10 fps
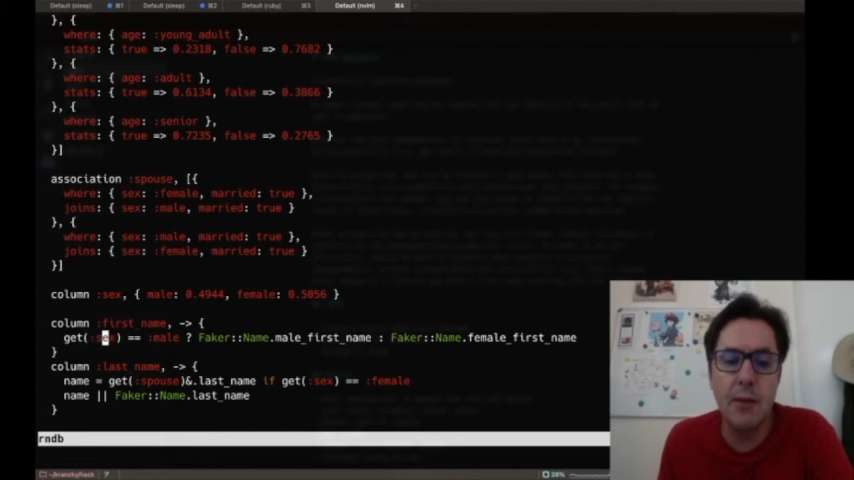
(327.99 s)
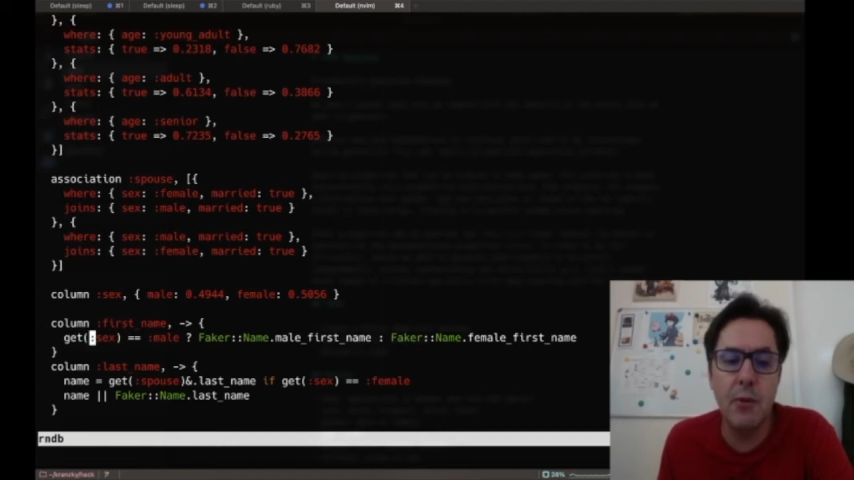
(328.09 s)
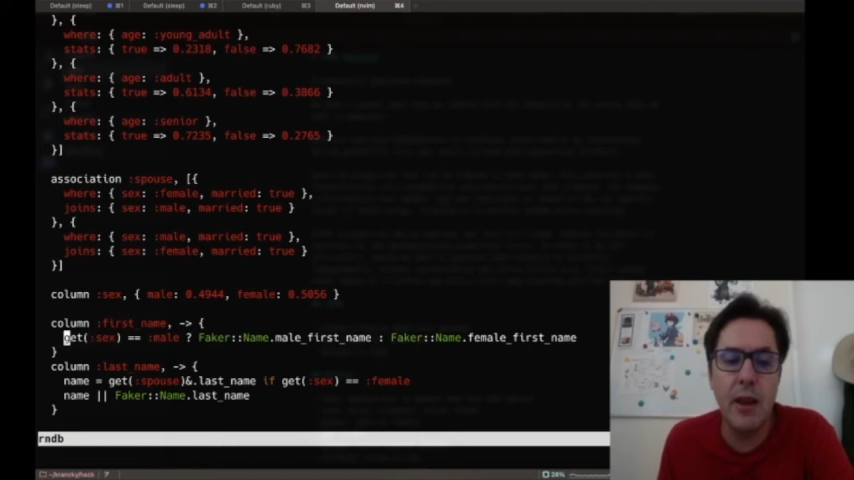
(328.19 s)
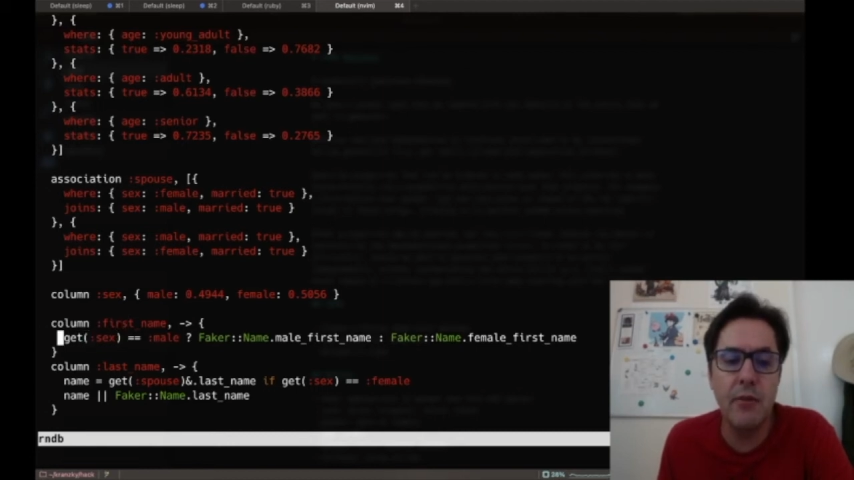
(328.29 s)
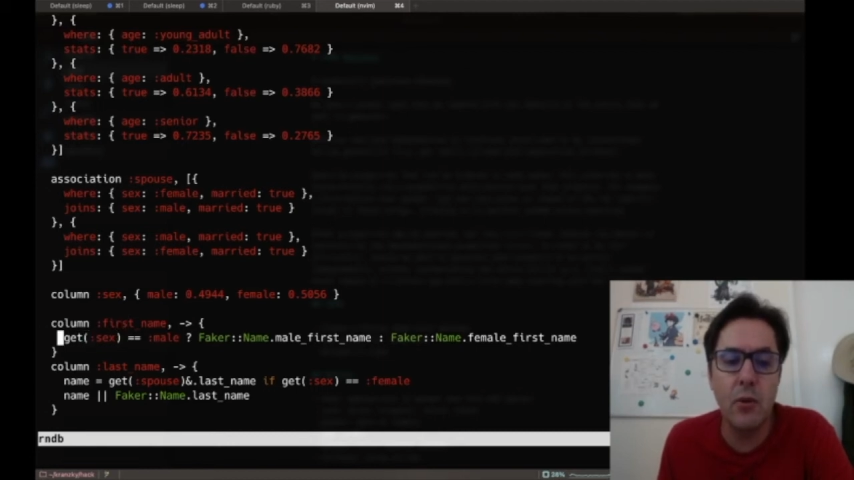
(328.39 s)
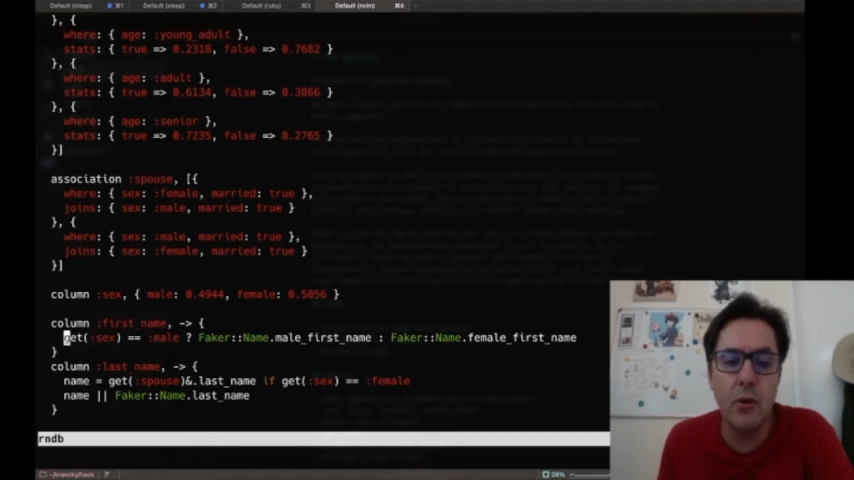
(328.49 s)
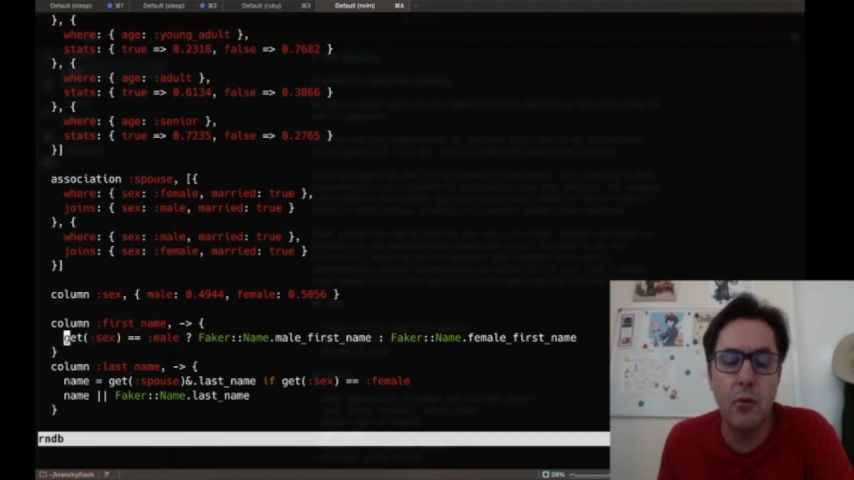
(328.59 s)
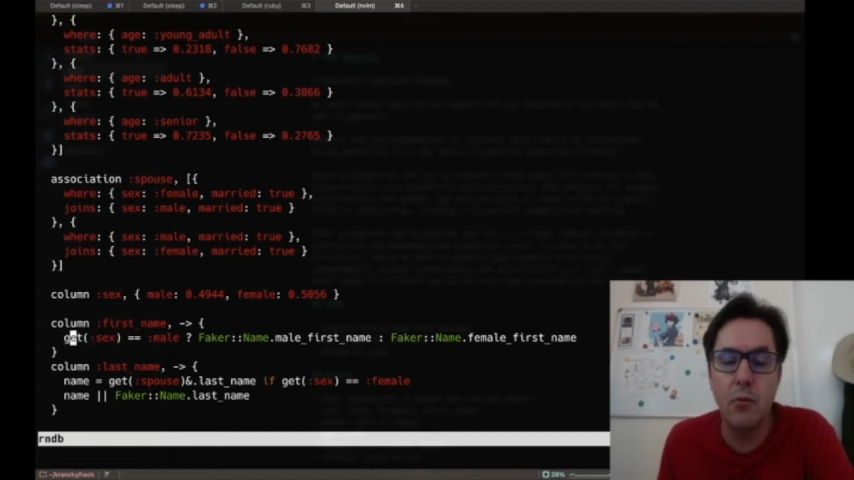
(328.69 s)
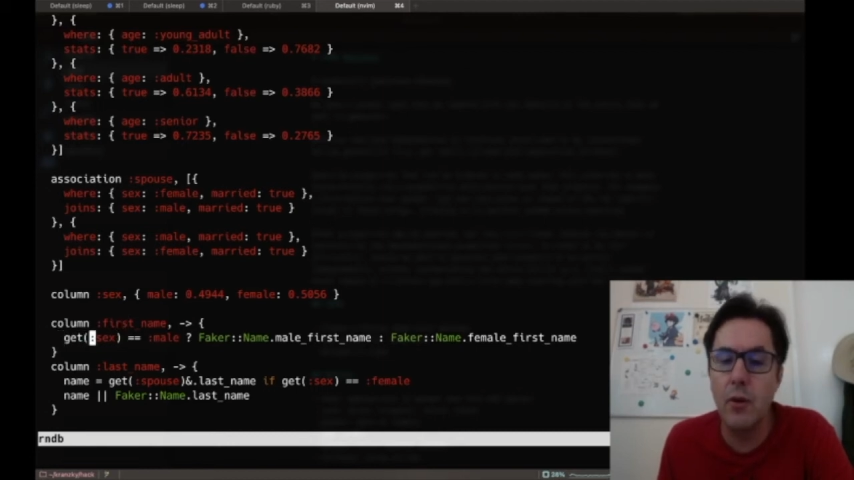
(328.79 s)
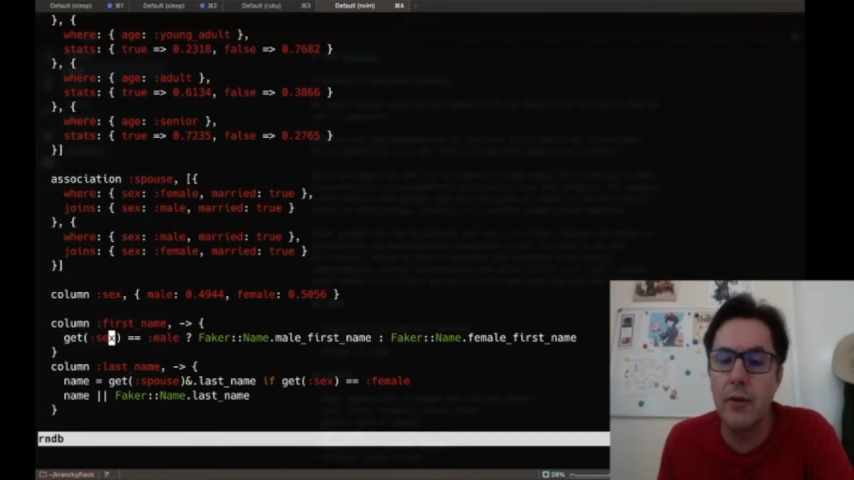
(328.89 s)
we have a look
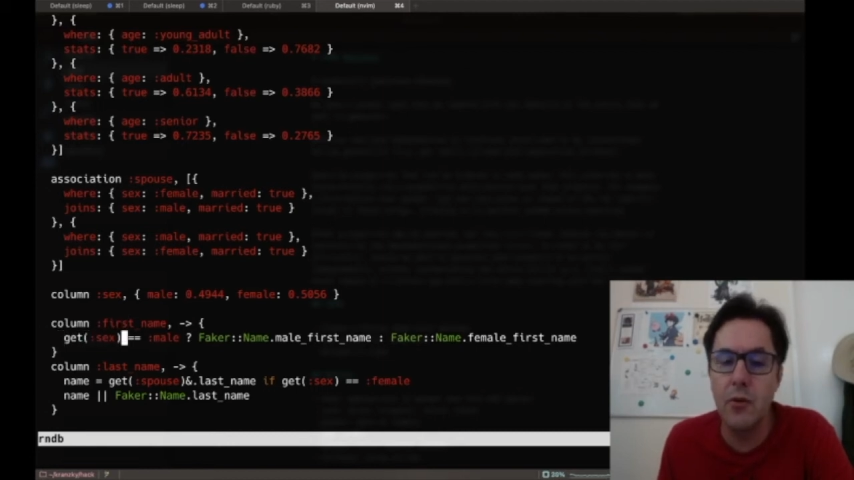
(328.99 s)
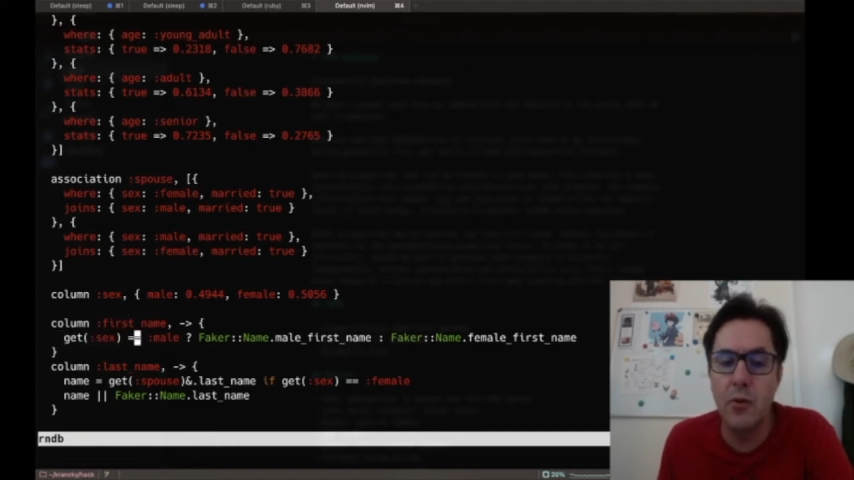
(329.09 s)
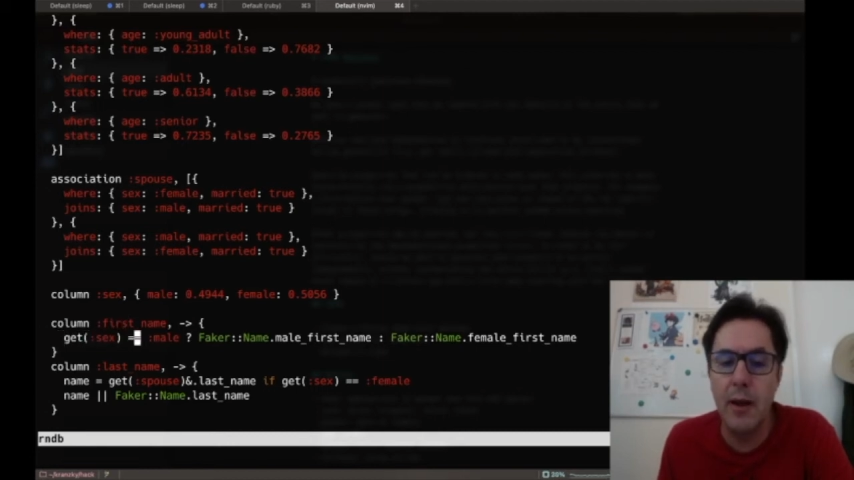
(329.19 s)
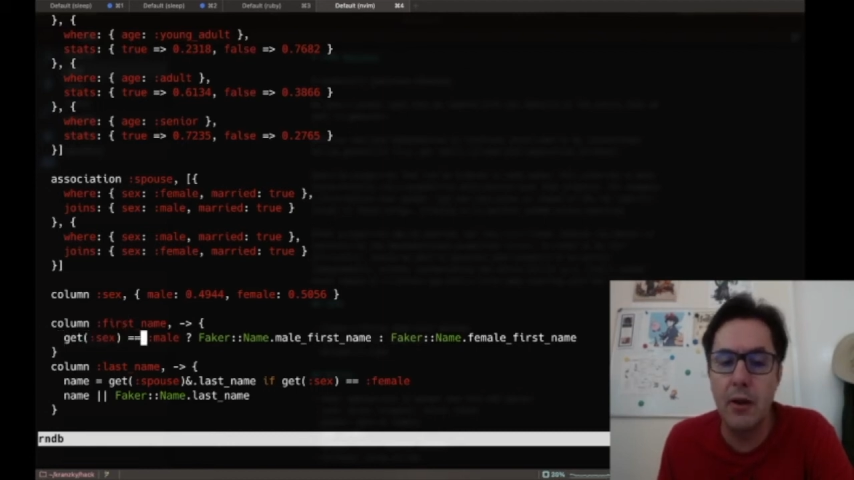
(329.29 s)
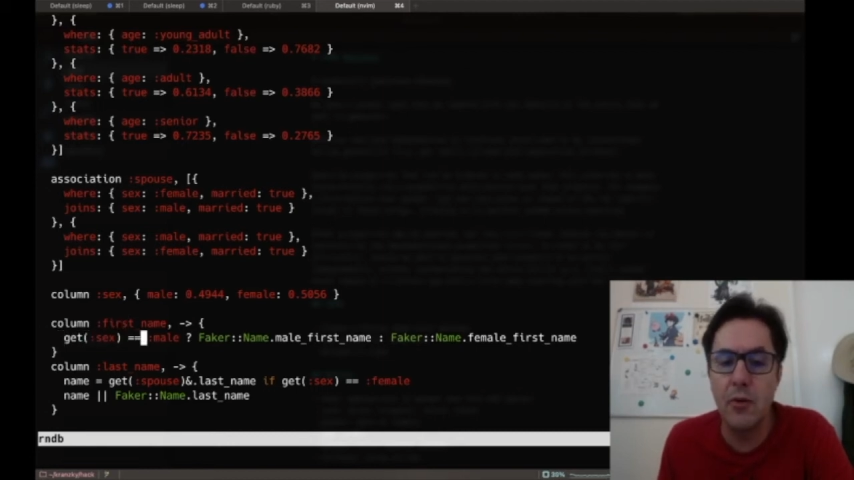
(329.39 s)
at whether you're male